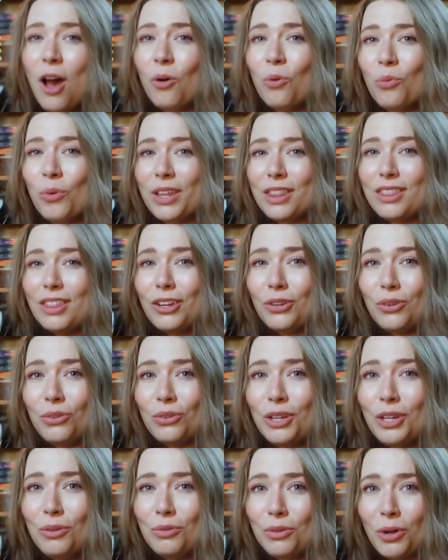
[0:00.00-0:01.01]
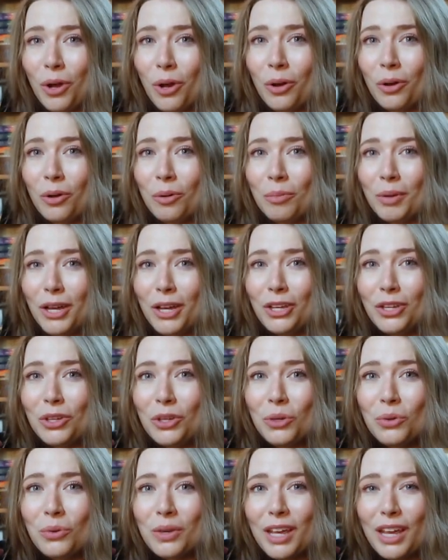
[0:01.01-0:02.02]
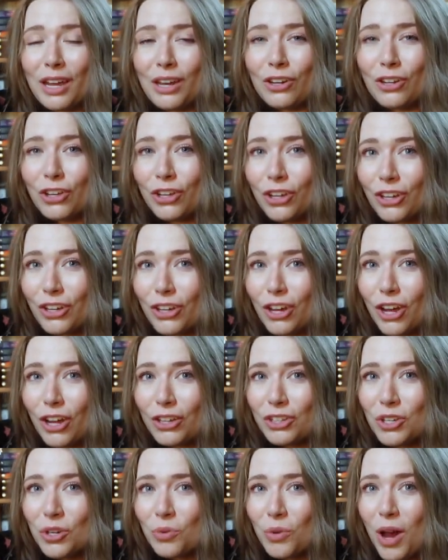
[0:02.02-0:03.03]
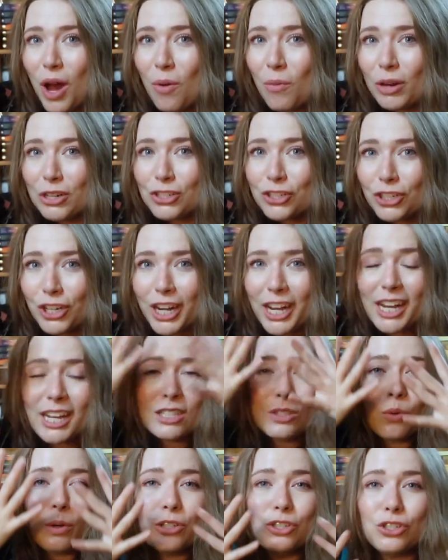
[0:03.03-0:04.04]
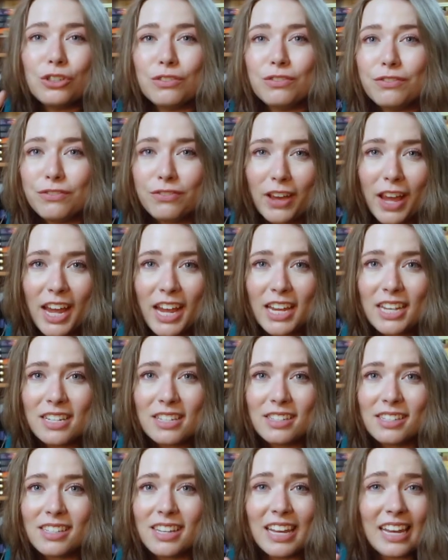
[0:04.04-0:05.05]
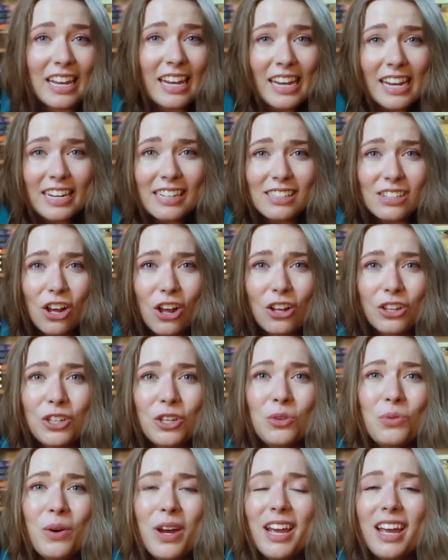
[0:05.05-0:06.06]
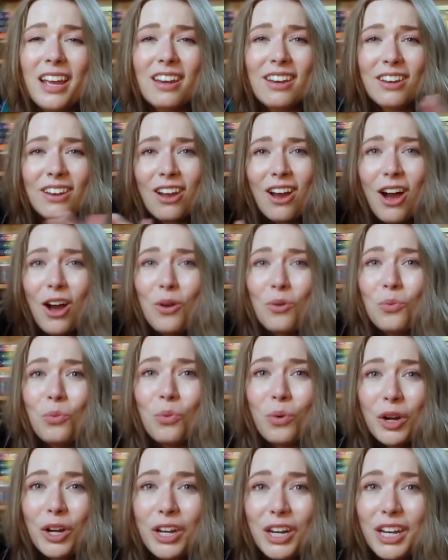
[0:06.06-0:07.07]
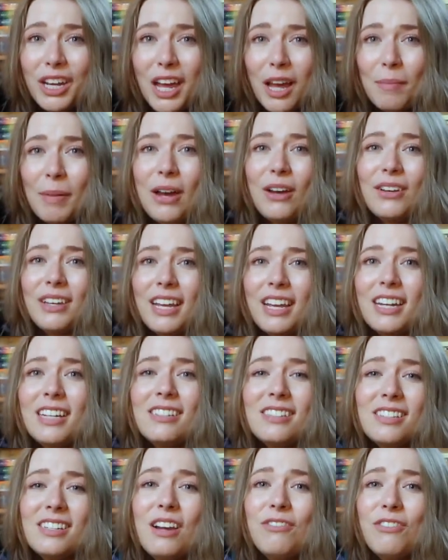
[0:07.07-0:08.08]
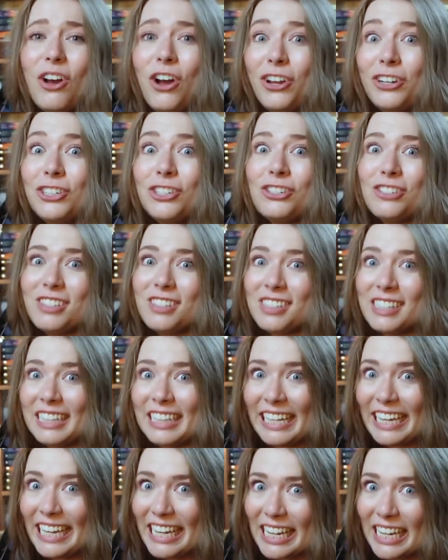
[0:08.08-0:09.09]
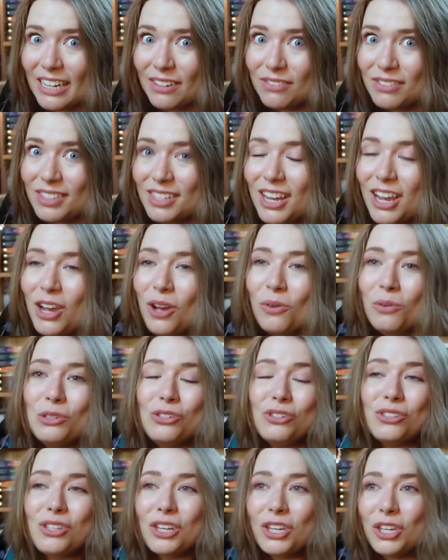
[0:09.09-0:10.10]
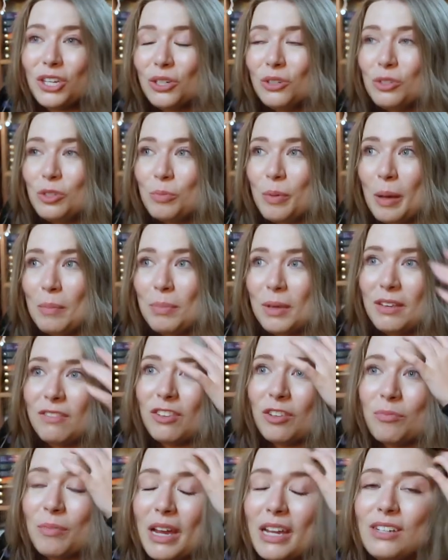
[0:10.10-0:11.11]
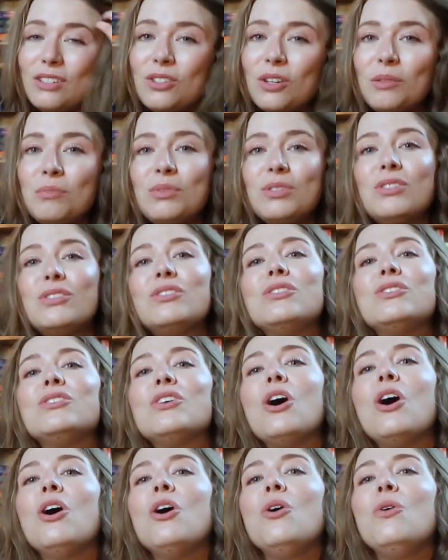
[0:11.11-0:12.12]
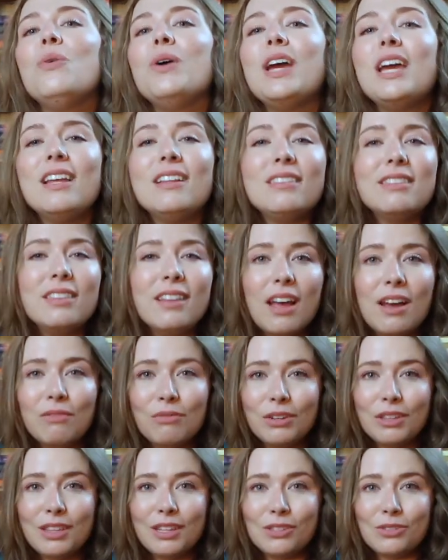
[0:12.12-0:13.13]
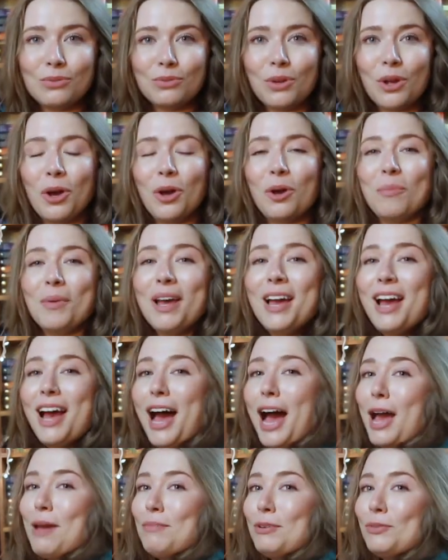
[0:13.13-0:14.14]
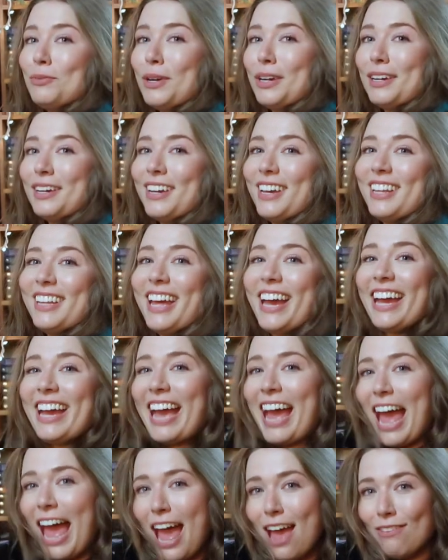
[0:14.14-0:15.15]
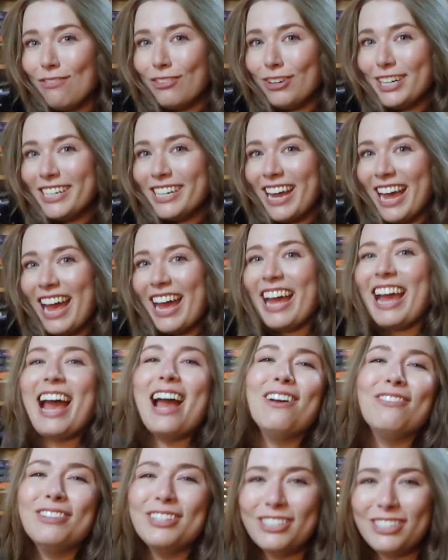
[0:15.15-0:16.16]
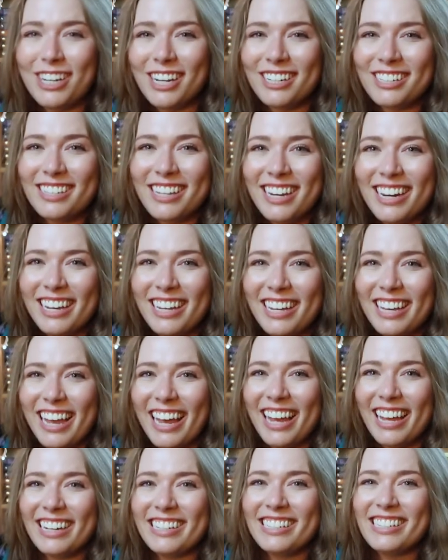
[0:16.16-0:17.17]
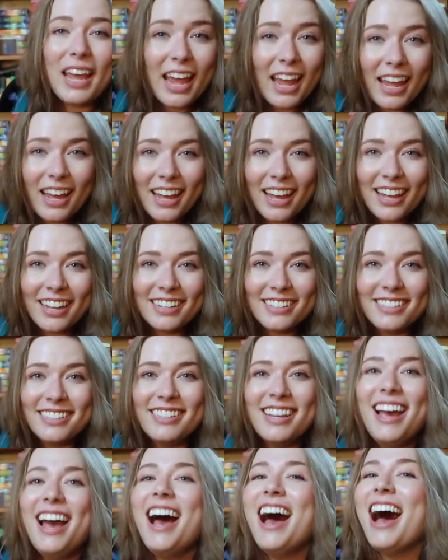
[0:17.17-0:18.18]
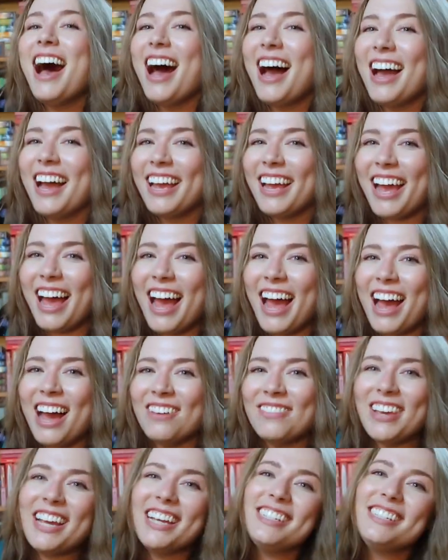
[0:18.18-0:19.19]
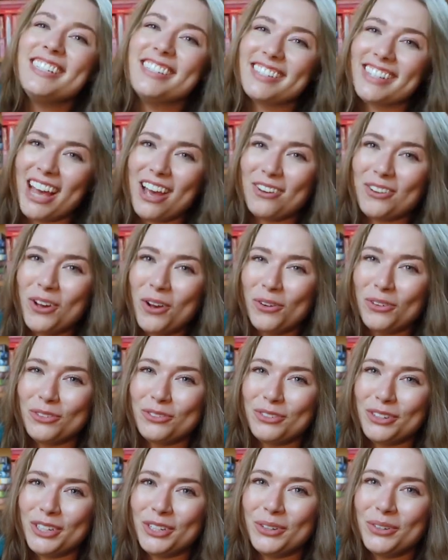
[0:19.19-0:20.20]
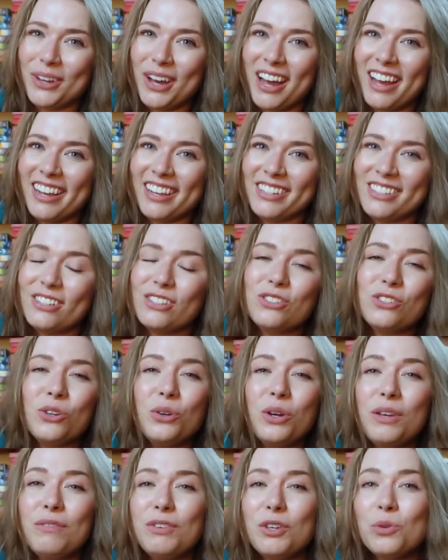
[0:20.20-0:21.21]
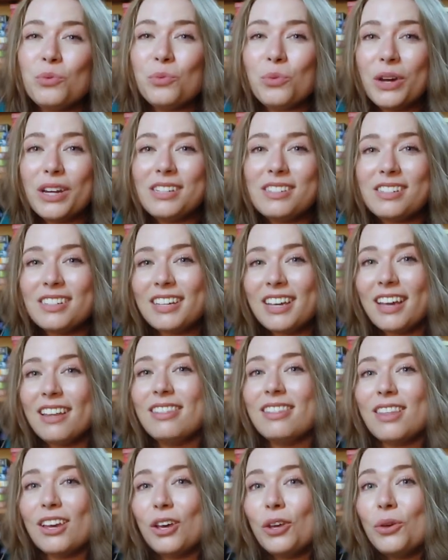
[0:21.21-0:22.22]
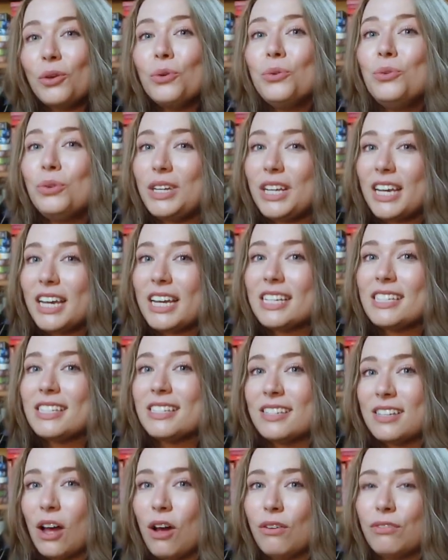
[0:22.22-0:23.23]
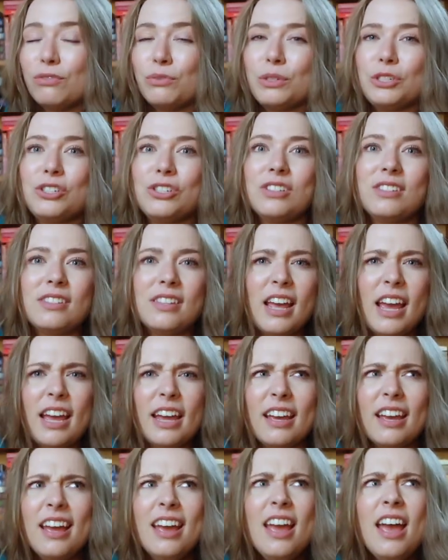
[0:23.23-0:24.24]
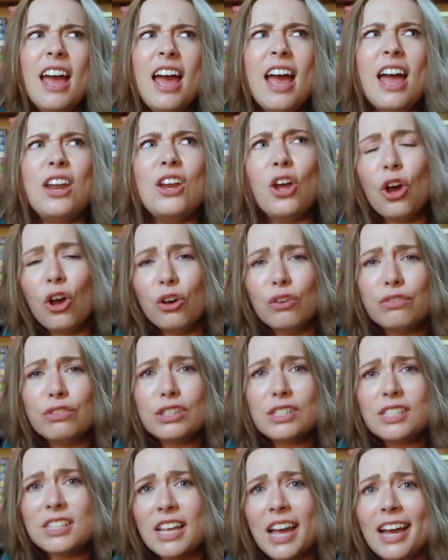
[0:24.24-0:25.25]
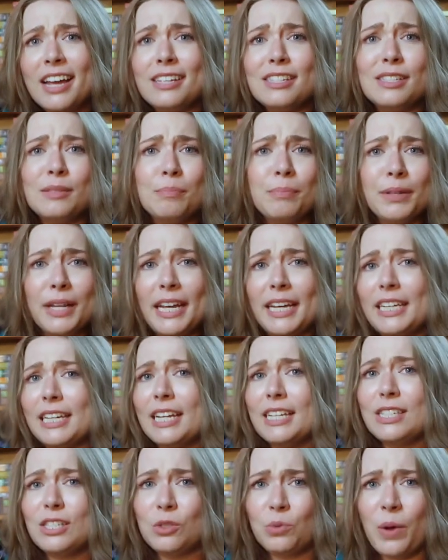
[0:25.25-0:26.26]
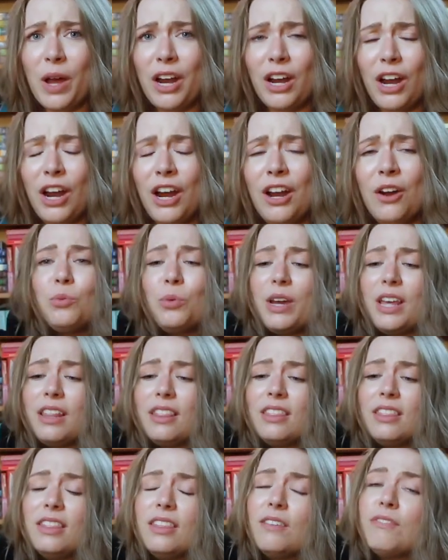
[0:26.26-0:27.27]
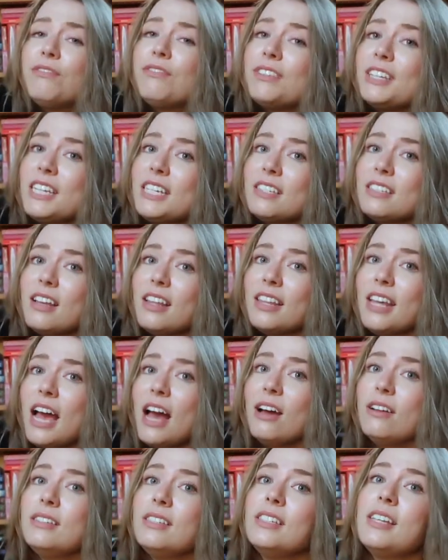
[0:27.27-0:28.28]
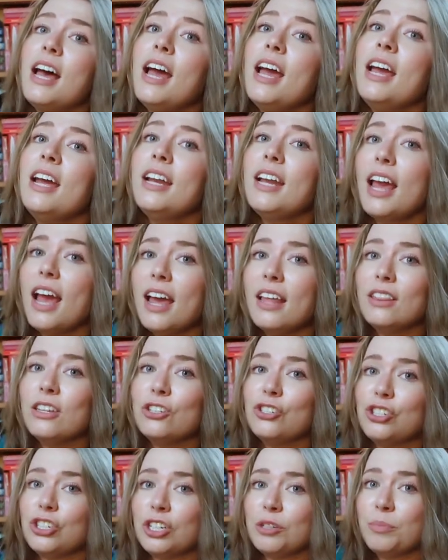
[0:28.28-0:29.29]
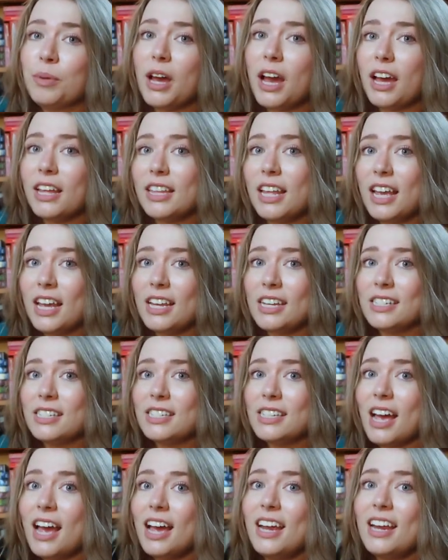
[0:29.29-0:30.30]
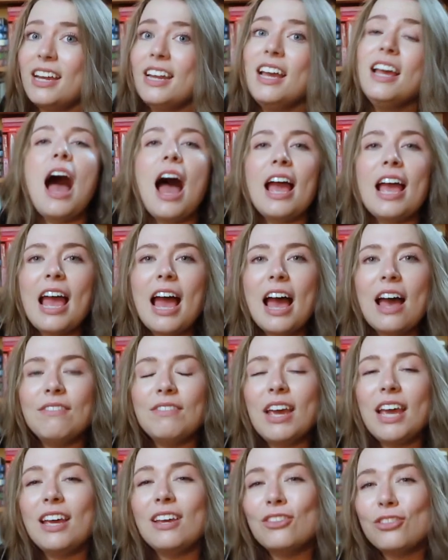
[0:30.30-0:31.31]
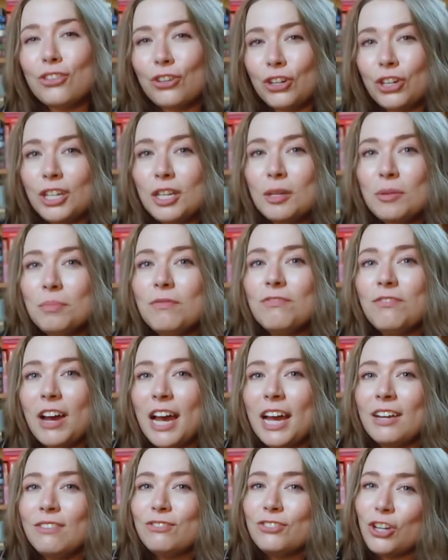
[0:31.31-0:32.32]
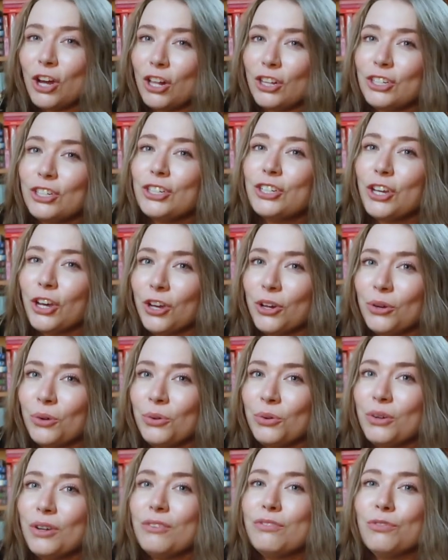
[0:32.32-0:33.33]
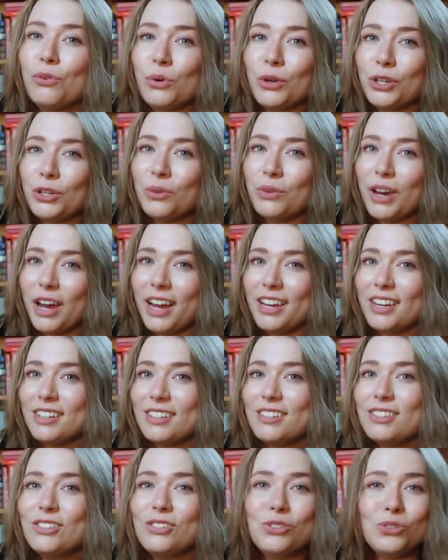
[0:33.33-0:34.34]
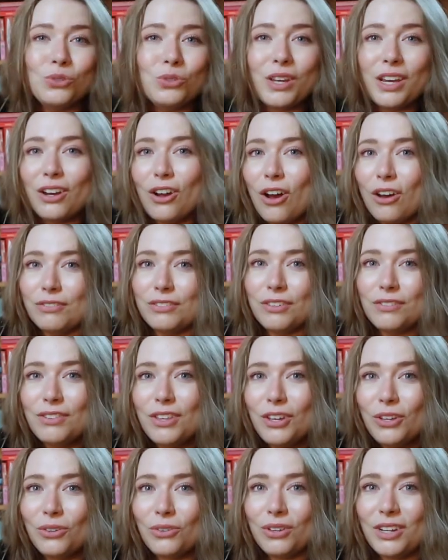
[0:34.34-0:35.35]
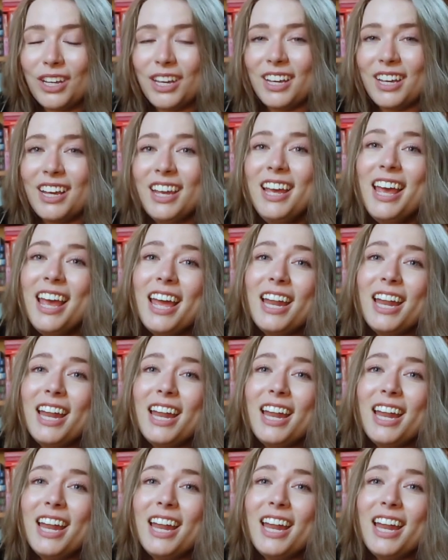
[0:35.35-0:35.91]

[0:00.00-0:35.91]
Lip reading: With the Oodie Robe, you can cook all you want, wash your hands, wash your face, eat all you want, and not worry about getting stuff on your sleeves, which is a huge pet peeve of mine. So I'm so in love with this robe. I've been wearing it like every day, every chance that I get. And I have a discount code for you guys. So if you want to get the Oodie itself, which is like an oversized blanket sweater with the fleece on the outside and the Sherpa on the inside, I have a $35 code for you guys to get off of the Oodie.